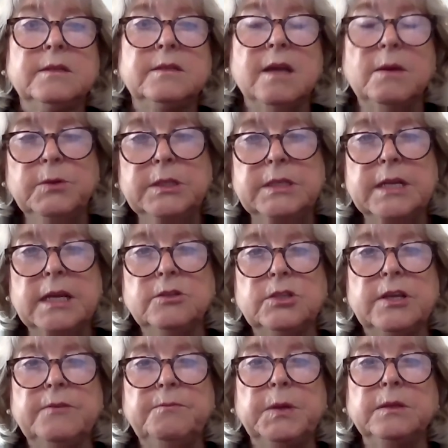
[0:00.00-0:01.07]
Some retailers
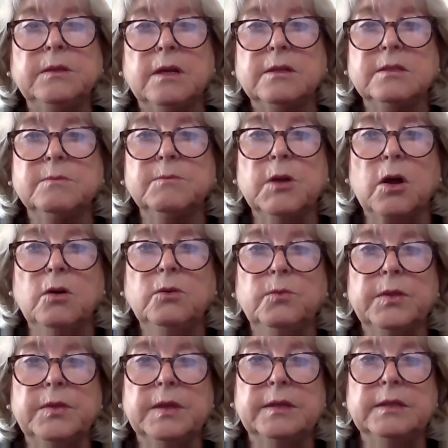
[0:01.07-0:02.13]
have built custom code
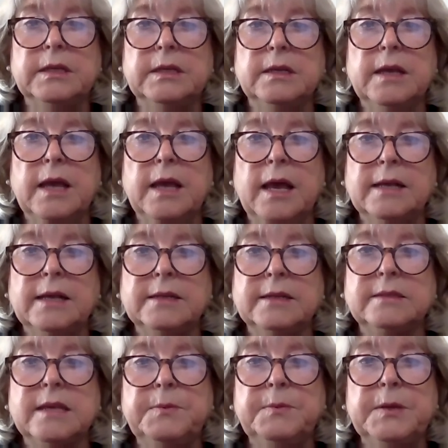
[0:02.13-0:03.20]
within SAP
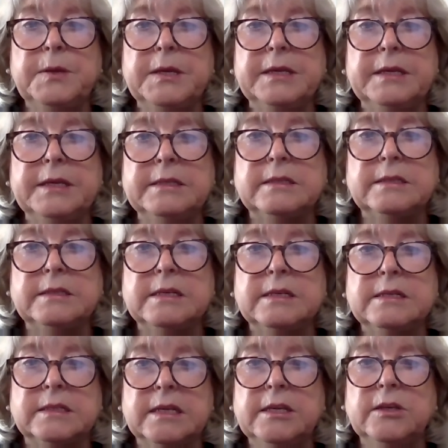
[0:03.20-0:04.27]
ECC or
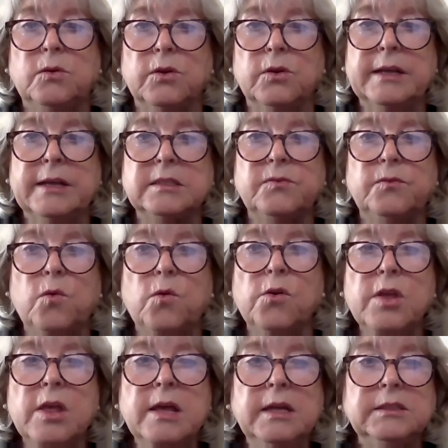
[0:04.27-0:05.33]
S4
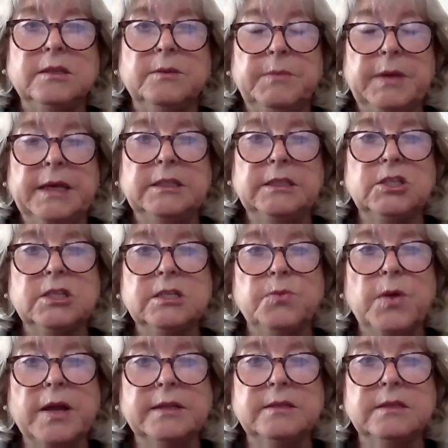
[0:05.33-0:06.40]
to manage this
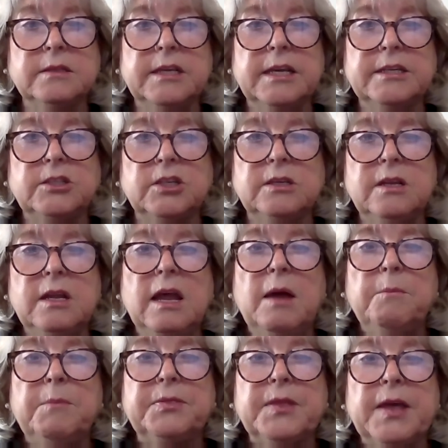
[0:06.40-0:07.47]
reconciliation,
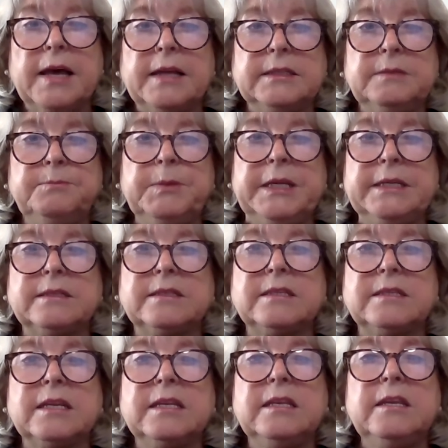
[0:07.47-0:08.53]
but that means
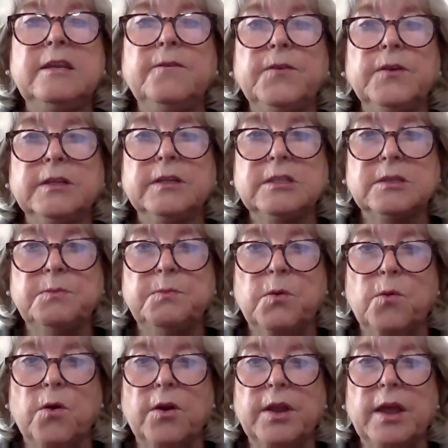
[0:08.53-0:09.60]
significant
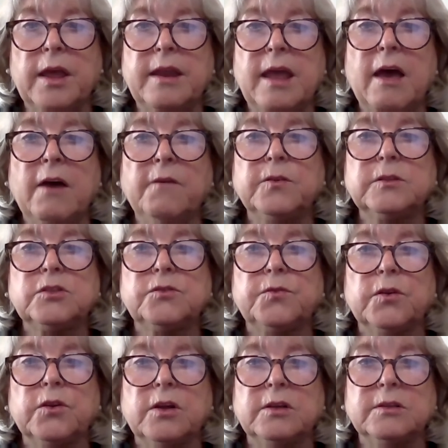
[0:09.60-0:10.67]
support and efforts
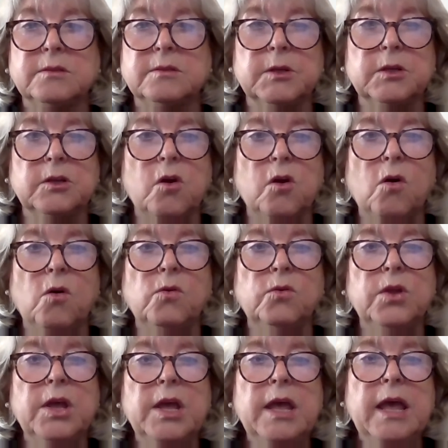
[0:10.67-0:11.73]
for custom
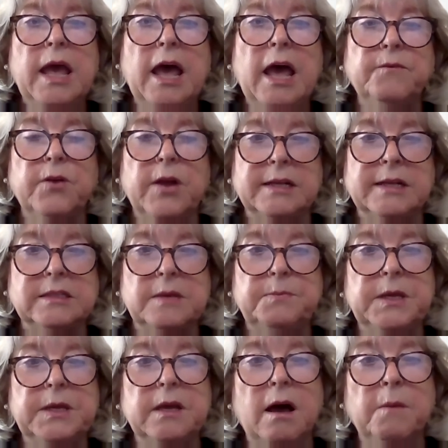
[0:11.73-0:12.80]
code and for
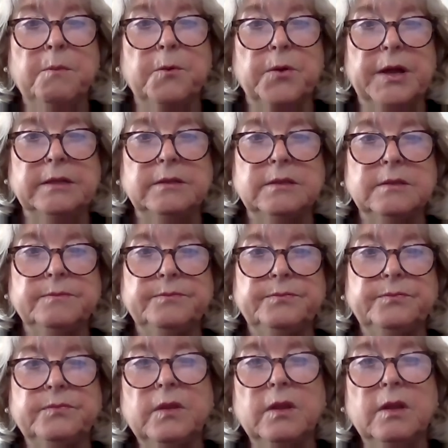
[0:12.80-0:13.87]
SAP upgrades.
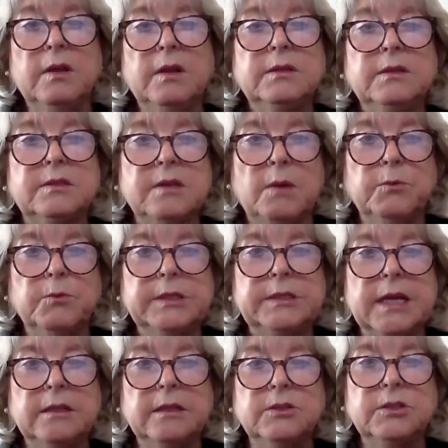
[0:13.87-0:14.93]
Some
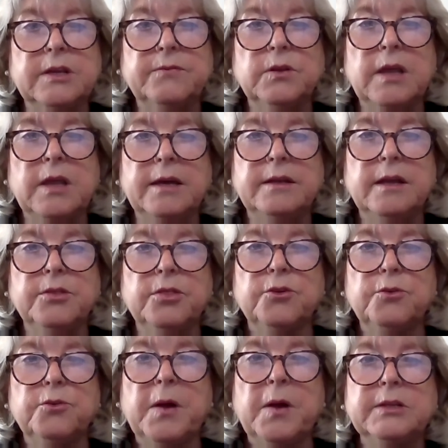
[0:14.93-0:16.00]
retailers have relied on
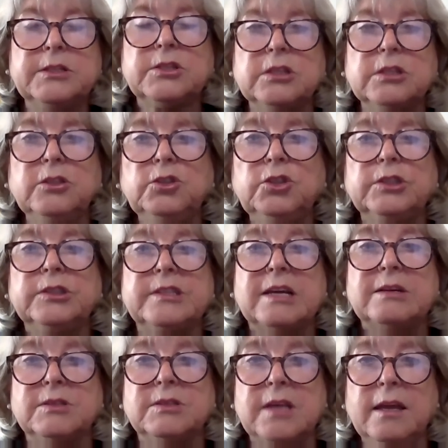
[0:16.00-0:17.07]
third-party solutions
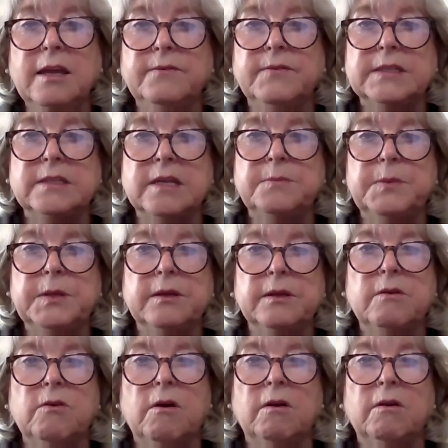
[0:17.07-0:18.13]
outside of SAP and
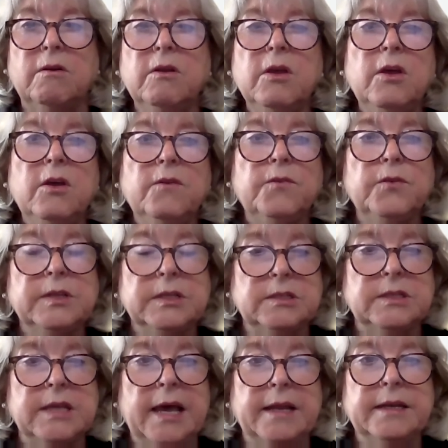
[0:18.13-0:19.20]
CAR for
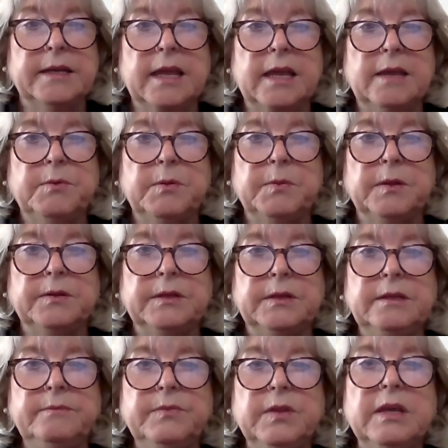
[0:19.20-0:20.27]
this added capability.